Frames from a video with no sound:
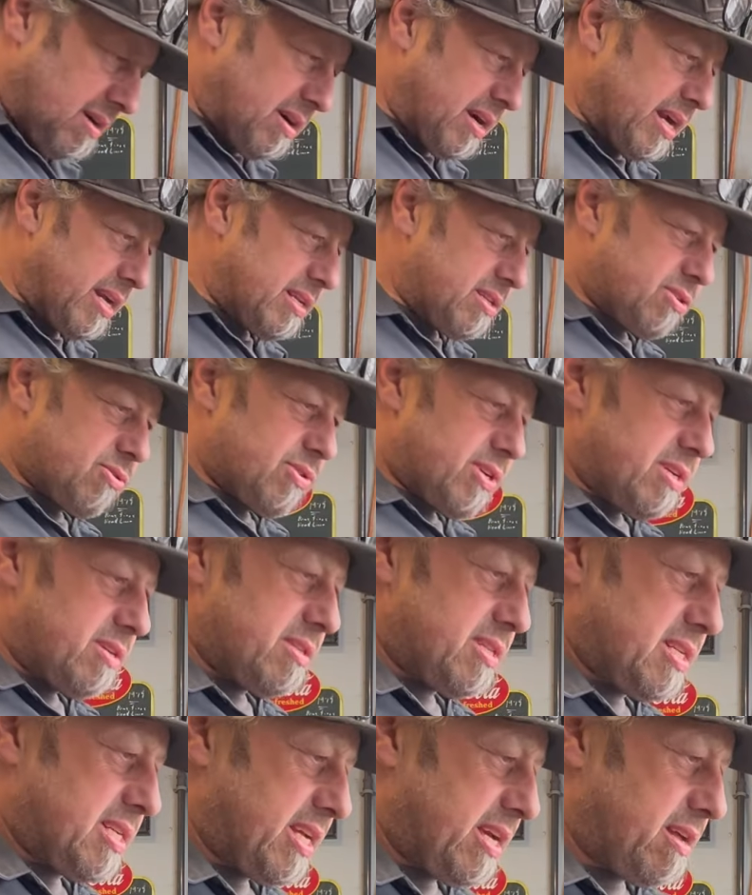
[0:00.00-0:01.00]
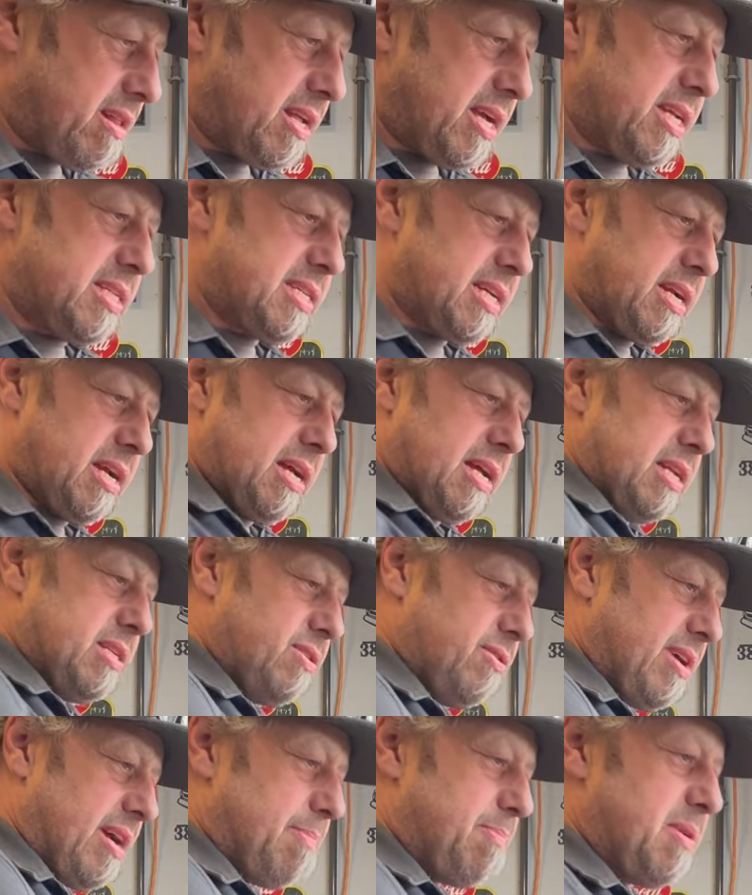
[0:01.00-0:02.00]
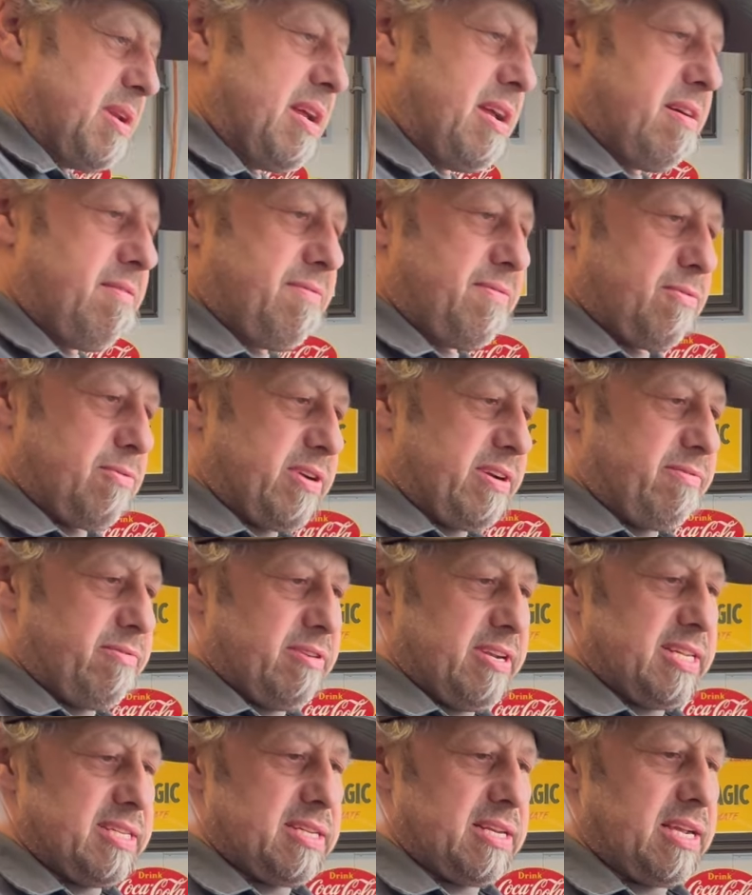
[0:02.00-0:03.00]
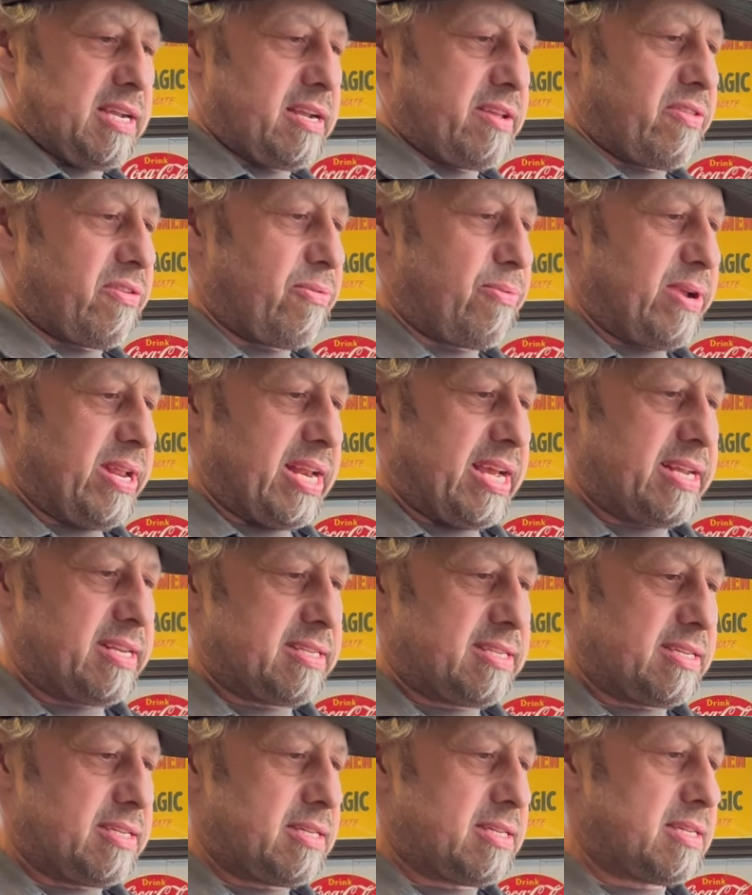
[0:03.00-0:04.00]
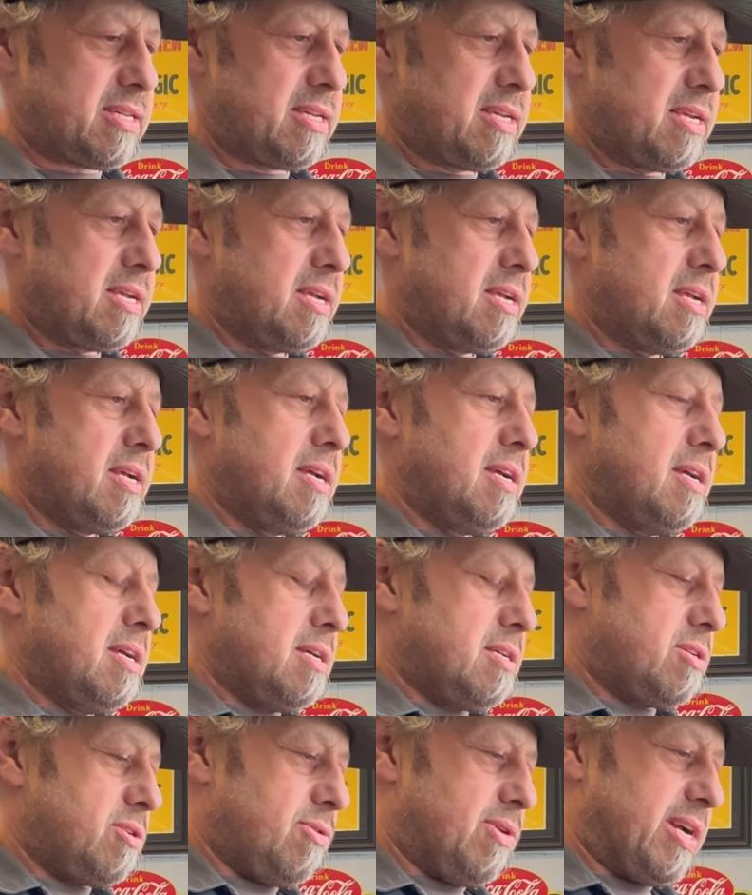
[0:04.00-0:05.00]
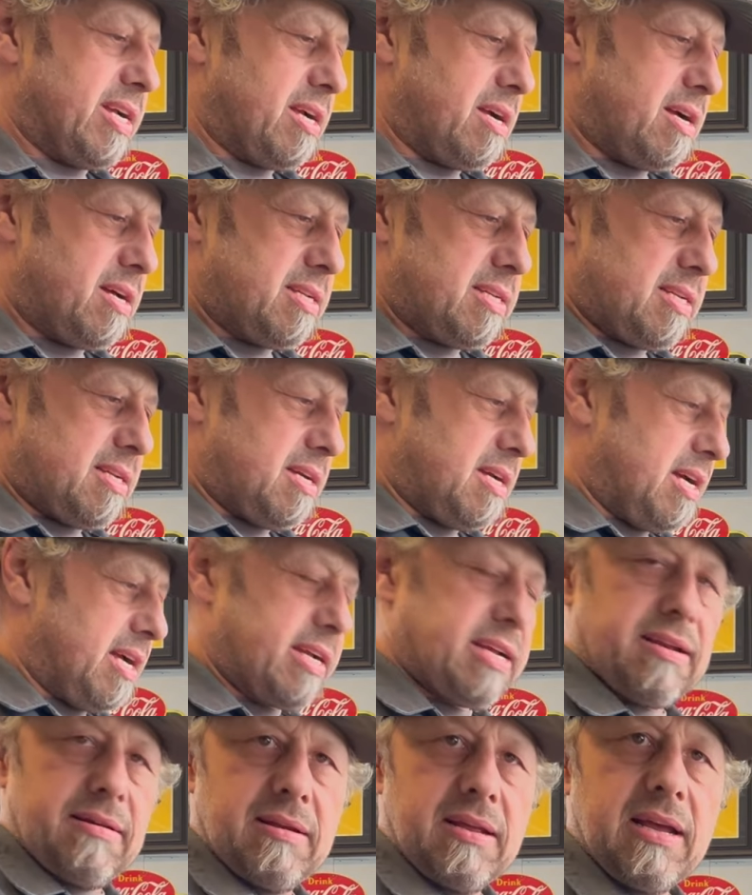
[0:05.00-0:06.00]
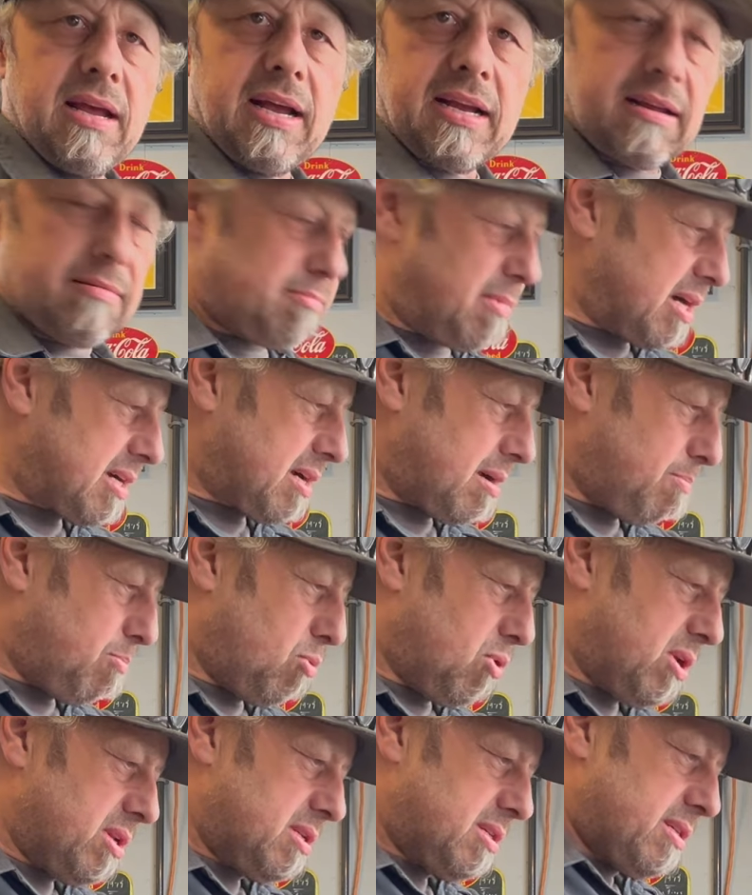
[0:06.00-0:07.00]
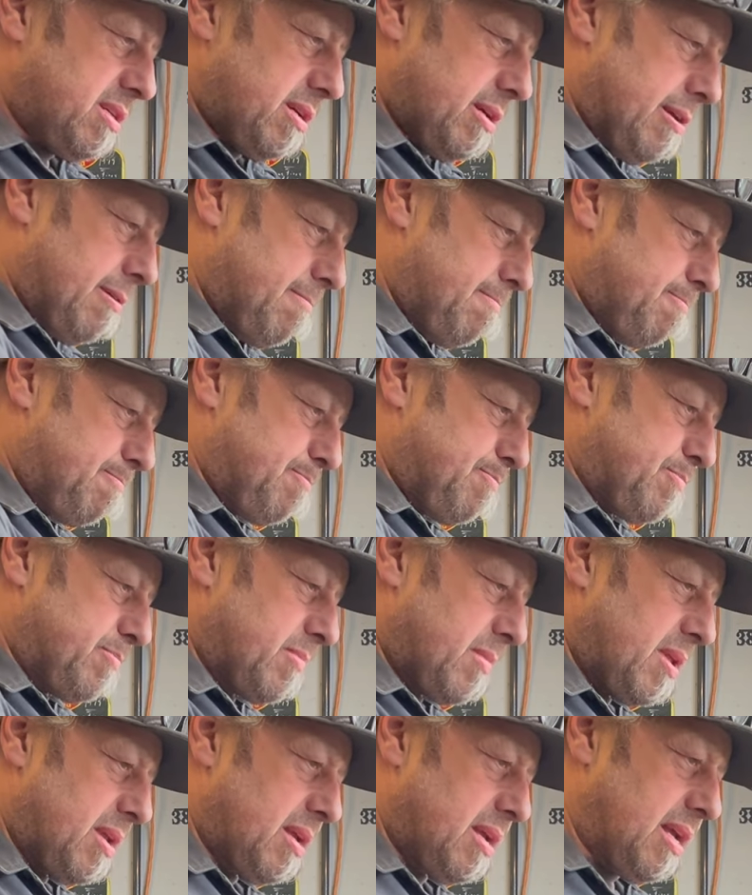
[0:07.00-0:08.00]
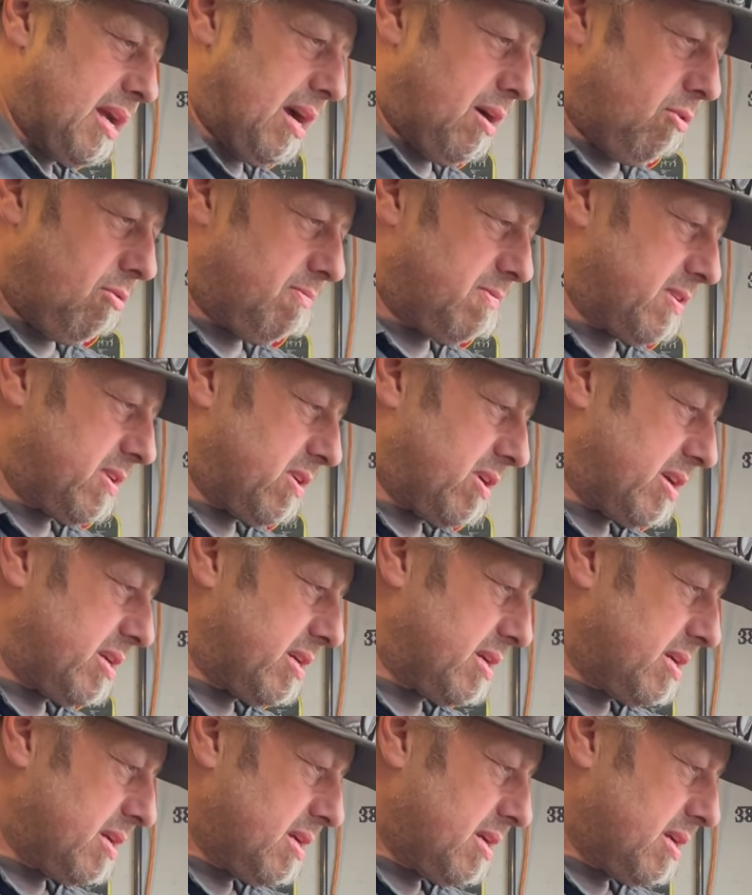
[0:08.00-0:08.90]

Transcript: right, so here's the taillights. I do happen to have, for whatever reason, I got 3 lenses. So I got I can muck up once. Hopefully not.